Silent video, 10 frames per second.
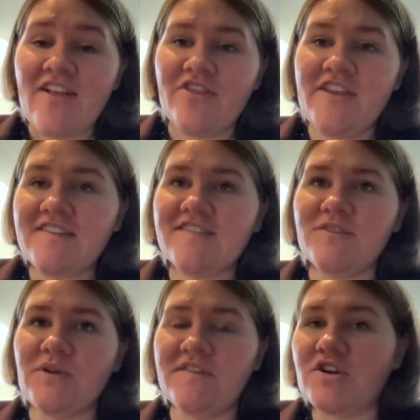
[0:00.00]
This
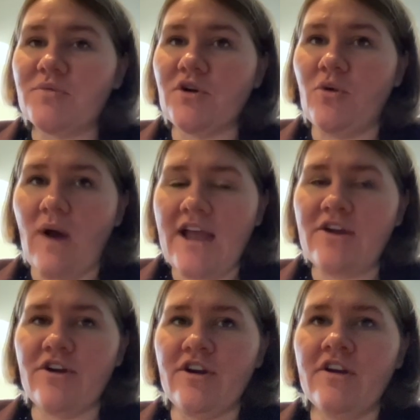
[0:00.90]
is going to
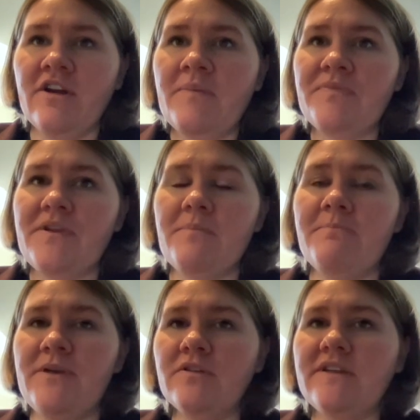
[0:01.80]
require
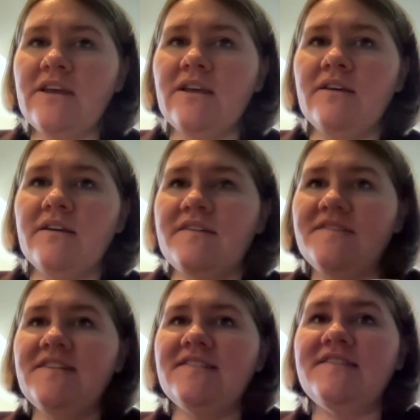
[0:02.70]
building
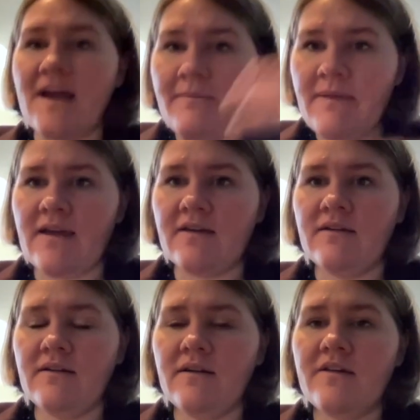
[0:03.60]

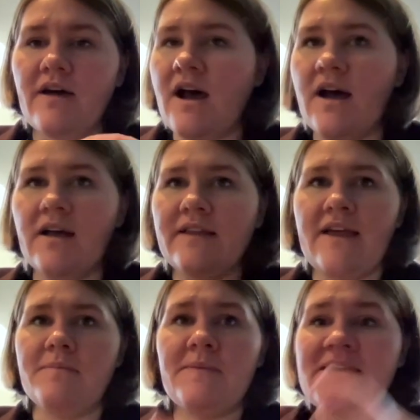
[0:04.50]
systemic uh,
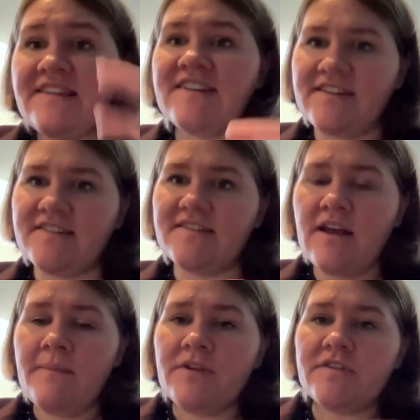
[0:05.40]
like pieces
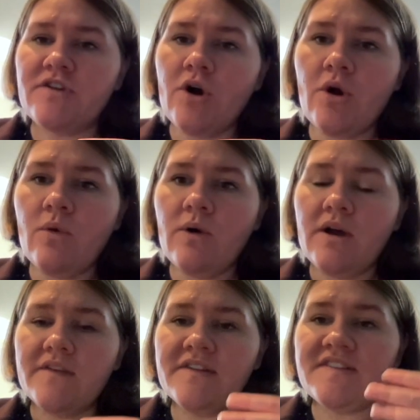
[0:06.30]
so
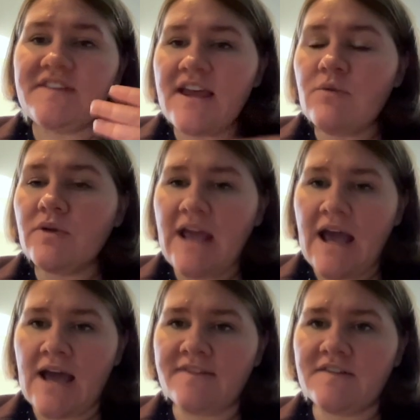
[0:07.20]
the state really
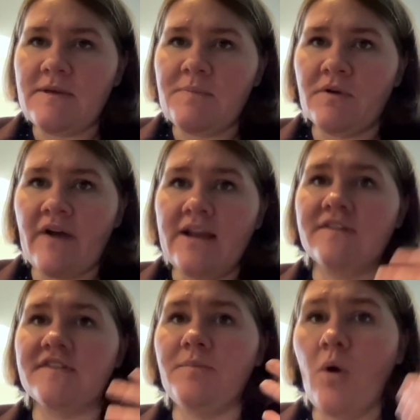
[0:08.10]
has to be providing
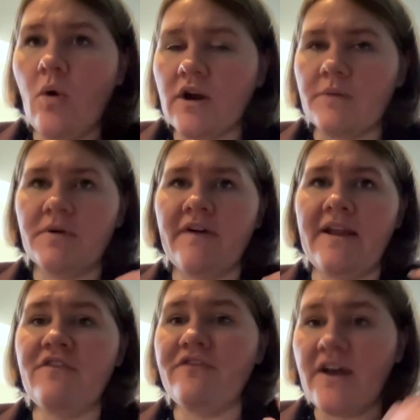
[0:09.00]
support,
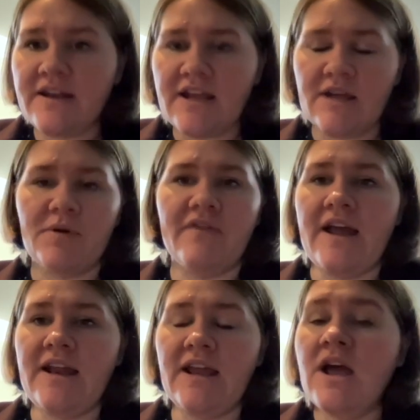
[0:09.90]
providing funding,
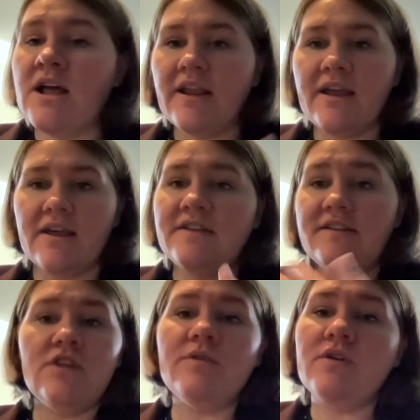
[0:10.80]
providing like
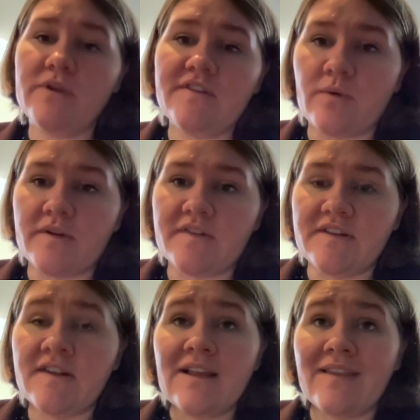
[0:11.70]
continuing
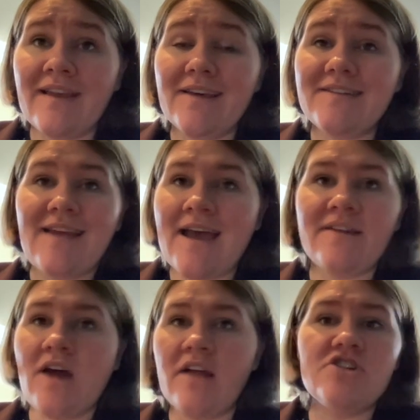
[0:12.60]
resources, like
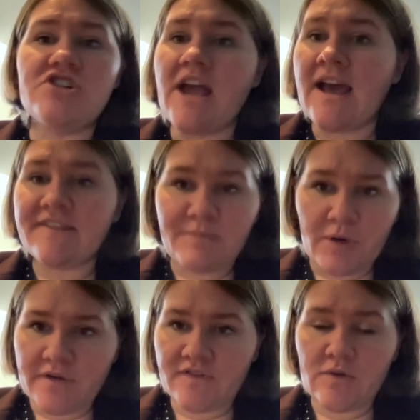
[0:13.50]
technology
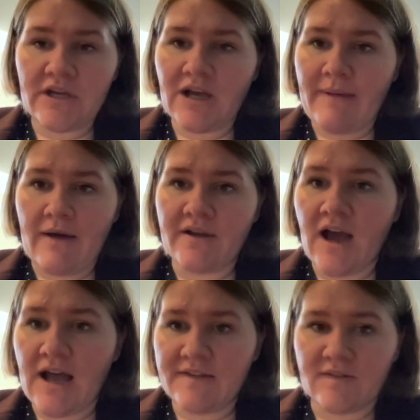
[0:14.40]
experts who can come out and
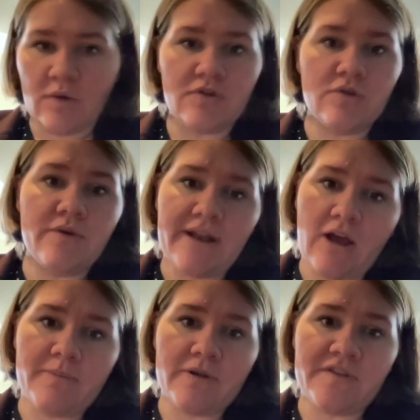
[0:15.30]
consult or who can
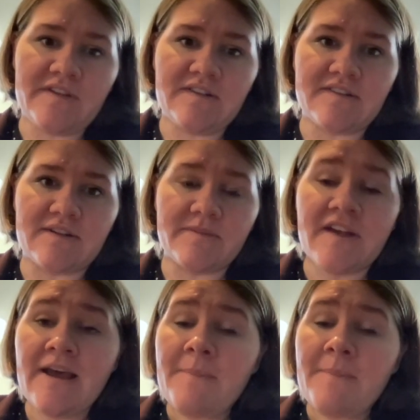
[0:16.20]
help build these systems.